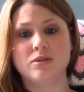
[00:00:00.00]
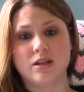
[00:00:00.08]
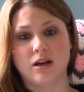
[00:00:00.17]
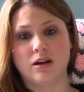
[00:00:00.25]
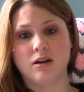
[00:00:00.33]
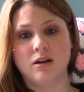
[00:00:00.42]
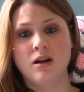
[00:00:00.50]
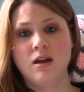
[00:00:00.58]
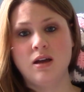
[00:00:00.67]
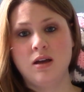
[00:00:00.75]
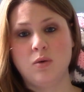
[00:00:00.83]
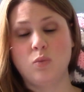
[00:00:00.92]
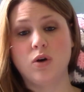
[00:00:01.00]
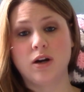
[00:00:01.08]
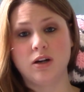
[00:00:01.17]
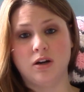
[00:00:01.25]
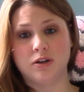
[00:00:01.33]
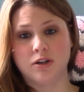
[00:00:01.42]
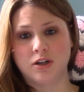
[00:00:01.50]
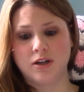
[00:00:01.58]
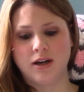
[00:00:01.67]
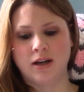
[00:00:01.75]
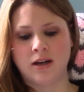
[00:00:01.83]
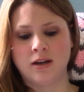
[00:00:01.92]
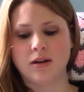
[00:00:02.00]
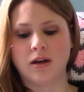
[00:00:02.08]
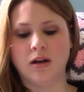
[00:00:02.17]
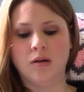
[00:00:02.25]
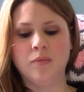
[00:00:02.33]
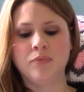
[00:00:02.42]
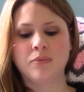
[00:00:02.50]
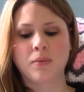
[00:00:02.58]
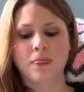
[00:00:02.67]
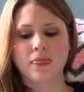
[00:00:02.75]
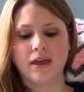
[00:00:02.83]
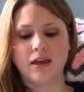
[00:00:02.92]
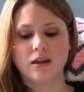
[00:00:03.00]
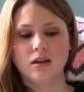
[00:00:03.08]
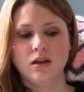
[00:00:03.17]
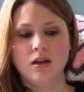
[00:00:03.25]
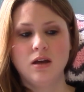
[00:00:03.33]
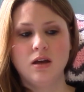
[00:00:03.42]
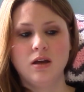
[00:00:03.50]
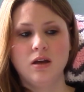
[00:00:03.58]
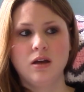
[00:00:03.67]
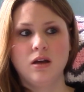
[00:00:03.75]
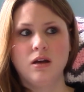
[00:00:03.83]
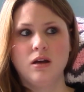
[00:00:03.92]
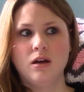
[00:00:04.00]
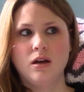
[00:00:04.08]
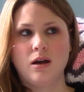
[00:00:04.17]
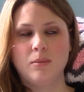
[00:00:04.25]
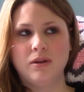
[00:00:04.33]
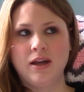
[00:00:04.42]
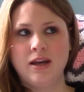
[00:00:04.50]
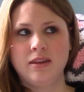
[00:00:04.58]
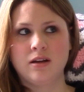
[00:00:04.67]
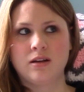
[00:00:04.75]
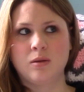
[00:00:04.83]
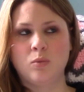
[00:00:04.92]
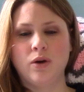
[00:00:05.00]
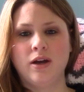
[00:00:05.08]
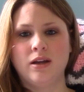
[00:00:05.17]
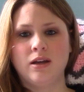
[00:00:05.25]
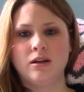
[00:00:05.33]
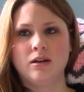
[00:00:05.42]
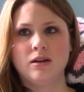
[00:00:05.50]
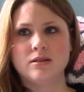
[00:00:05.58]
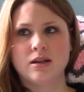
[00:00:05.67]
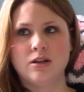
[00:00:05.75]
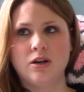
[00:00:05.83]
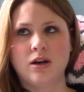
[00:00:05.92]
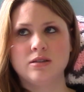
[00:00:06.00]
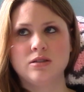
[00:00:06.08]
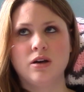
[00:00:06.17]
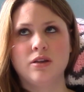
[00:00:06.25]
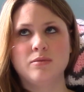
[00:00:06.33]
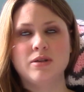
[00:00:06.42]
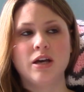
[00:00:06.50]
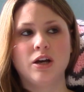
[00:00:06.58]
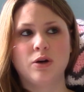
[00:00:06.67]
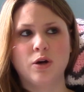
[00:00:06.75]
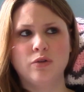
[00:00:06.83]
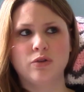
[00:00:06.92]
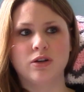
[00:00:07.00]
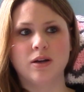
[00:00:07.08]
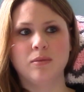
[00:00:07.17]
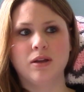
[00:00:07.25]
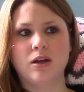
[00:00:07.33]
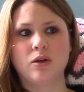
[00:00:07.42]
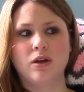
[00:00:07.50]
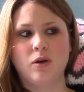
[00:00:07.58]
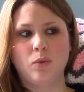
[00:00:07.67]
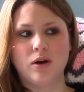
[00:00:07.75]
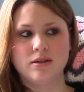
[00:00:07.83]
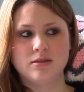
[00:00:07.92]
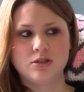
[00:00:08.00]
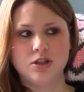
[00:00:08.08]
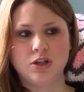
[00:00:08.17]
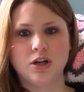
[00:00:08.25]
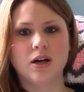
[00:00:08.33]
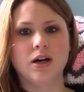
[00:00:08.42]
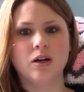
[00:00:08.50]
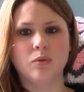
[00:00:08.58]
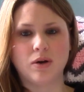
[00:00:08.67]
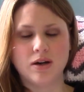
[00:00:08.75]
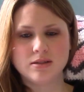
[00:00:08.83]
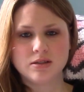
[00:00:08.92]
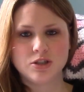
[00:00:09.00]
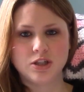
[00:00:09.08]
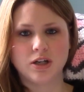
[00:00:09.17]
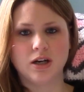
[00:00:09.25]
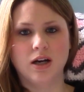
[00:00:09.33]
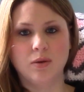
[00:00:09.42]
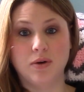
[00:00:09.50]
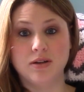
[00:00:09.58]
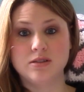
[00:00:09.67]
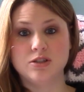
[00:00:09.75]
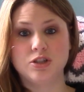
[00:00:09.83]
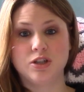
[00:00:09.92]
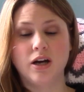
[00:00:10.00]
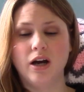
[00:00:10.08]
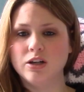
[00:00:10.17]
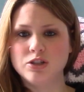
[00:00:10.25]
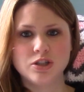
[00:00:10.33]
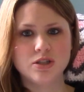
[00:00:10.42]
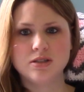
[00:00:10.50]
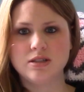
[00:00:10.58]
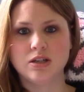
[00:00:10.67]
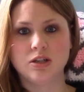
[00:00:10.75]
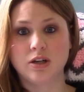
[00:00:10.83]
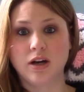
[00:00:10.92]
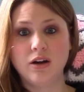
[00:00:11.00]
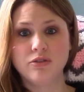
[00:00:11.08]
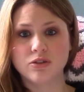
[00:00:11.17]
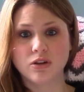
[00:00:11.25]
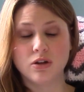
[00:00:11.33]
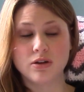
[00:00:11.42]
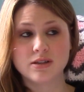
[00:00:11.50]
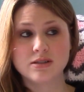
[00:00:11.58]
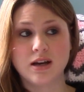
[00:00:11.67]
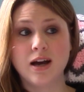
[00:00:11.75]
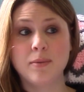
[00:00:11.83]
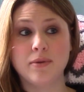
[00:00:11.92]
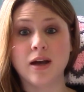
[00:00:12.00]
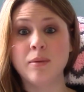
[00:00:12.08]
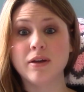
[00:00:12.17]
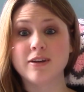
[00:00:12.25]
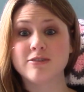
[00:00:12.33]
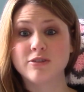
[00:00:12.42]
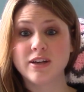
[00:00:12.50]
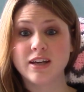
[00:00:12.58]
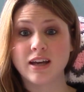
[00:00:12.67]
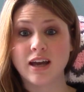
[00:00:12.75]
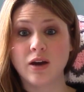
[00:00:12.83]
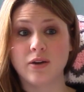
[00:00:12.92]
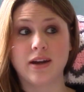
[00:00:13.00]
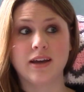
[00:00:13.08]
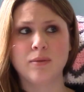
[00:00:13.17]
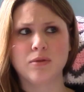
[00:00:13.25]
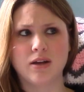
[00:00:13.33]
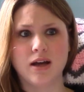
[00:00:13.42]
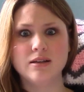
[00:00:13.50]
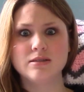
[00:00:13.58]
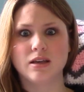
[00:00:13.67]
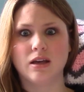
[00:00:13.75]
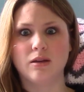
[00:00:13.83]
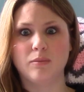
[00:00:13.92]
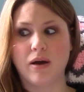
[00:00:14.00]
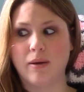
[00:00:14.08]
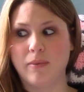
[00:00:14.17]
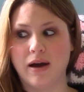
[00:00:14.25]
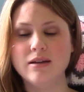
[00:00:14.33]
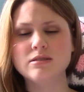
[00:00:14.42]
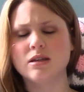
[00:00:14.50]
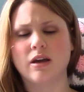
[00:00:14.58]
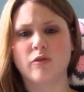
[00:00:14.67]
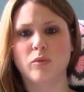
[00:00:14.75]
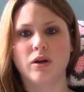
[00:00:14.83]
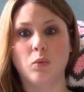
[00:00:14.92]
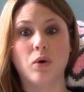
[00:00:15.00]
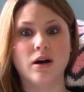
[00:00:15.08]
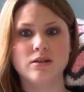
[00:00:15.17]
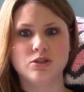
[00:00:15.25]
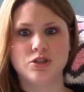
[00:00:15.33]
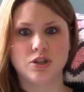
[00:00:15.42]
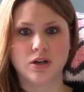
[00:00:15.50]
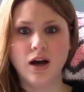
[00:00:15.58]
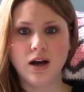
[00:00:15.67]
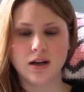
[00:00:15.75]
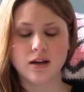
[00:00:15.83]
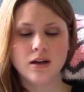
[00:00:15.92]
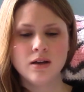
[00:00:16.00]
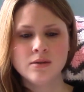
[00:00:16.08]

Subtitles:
was there working on her, and like, I'm laying there and I'm waiting because I saw them take her over, and I'm like, okay, why isn't she crying? Why isn't she crying? Why isn't she crying? She just didn't cry for the longest time, and I'm like freaking out, and I kept on asking everybody, why isn't she crying?